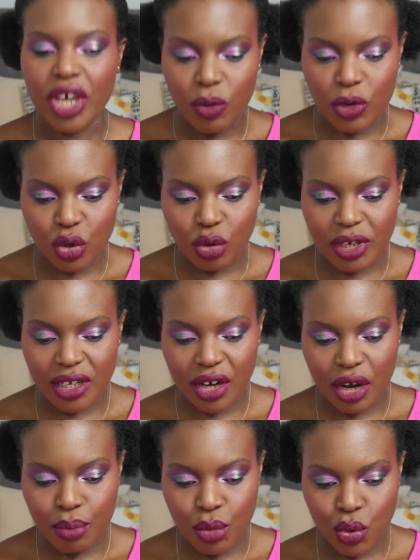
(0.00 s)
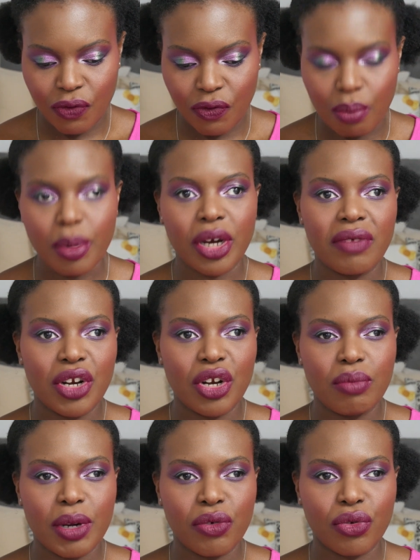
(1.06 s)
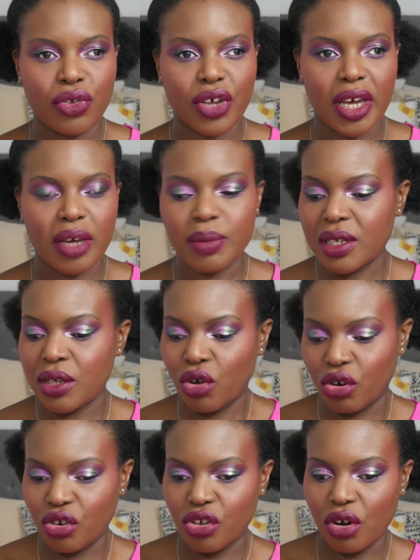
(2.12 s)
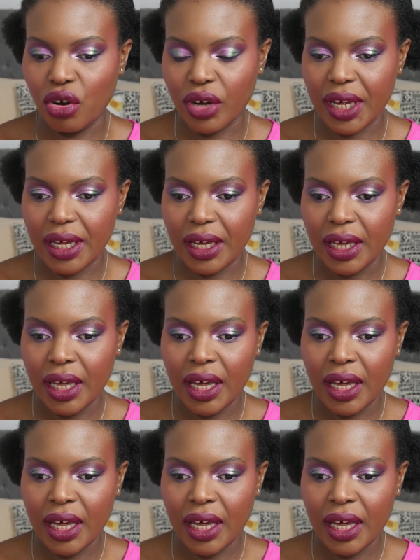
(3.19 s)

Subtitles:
It was almost like I moved from Byredo Mineralscapes onto Longing,